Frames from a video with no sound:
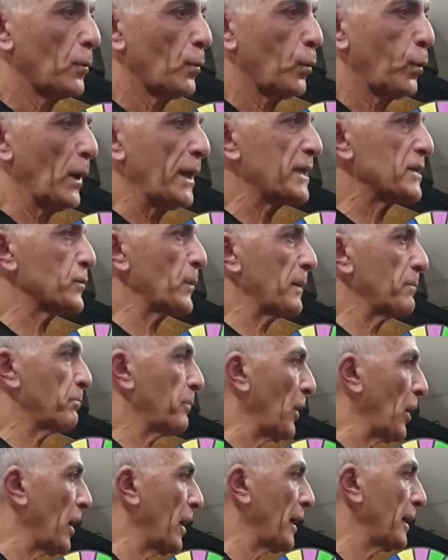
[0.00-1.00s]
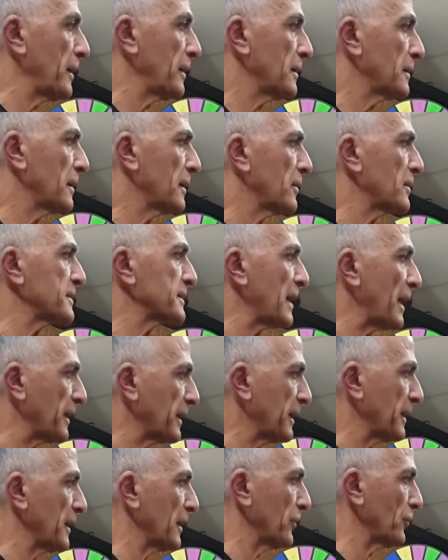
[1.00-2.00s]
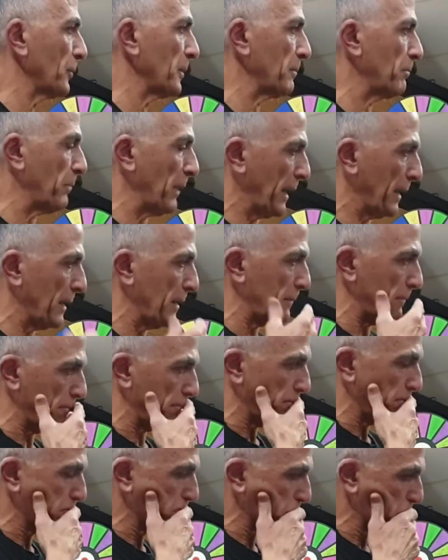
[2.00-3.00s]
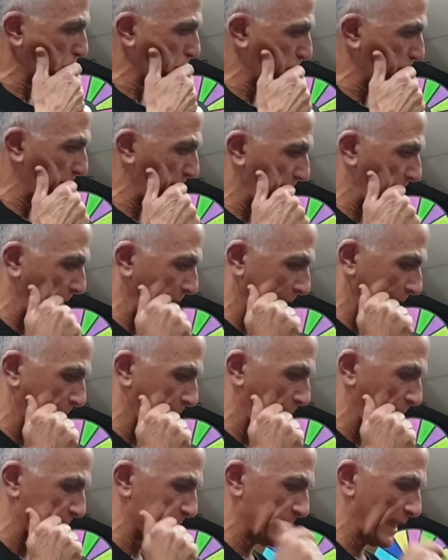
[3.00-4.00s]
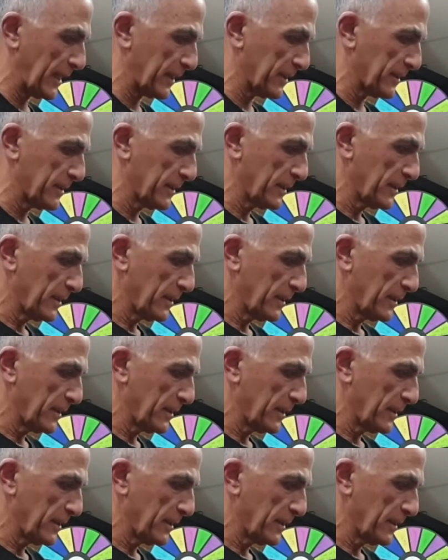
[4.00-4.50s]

weeks went by, I started getting a little bit better, and I started